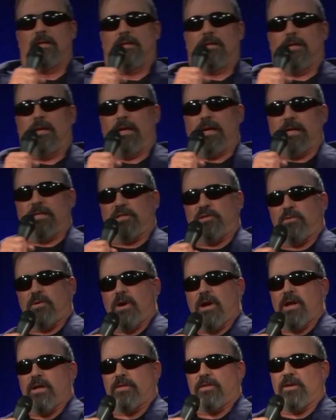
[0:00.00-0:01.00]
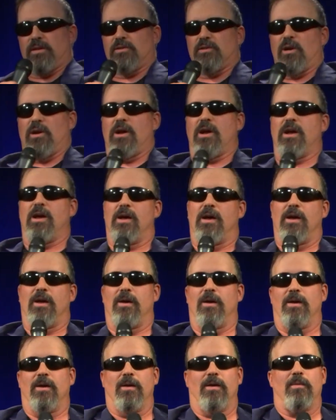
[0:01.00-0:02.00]
That's right,
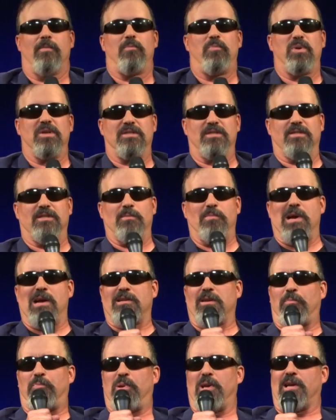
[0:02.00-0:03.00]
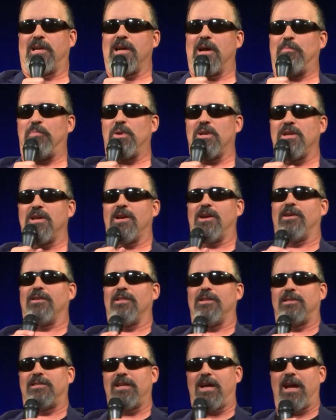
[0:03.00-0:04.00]
business is about to pick up in here.
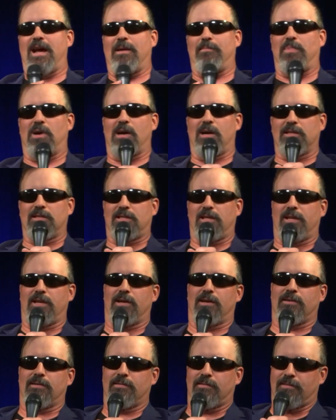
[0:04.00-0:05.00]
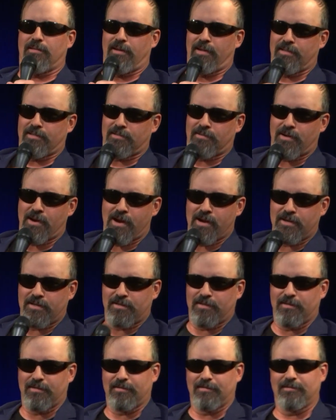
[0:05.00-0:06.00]
The Dad Bod's here. That's
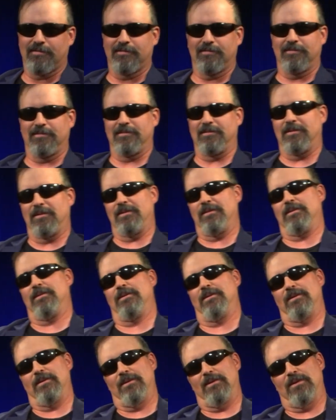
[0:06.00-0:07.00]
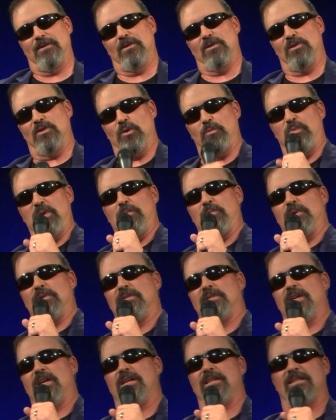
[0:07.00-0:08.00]
right. So people
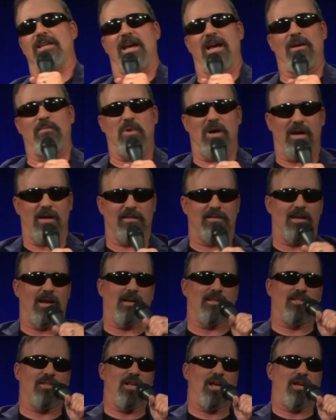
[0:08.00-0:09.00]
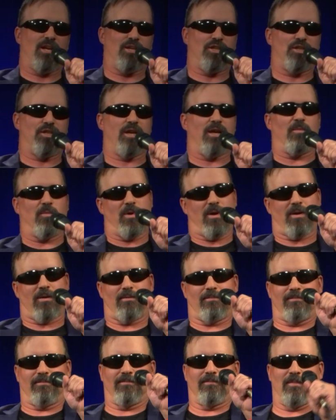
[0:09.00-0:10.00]
say Dad Bod talks a lot of shit.
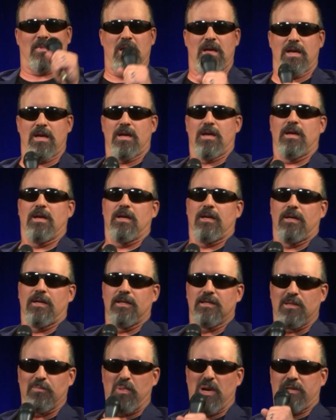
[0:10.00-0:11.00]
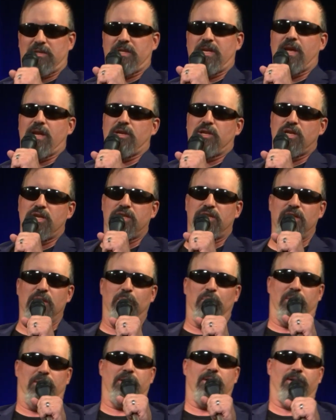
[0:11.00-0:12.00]
Well, it's about to get knee
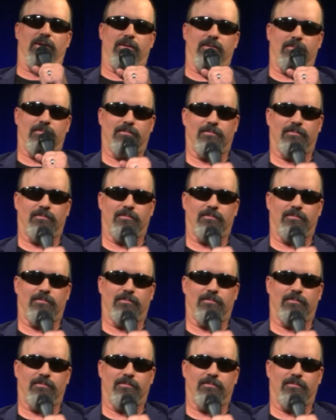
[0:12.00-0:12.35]
deep in here.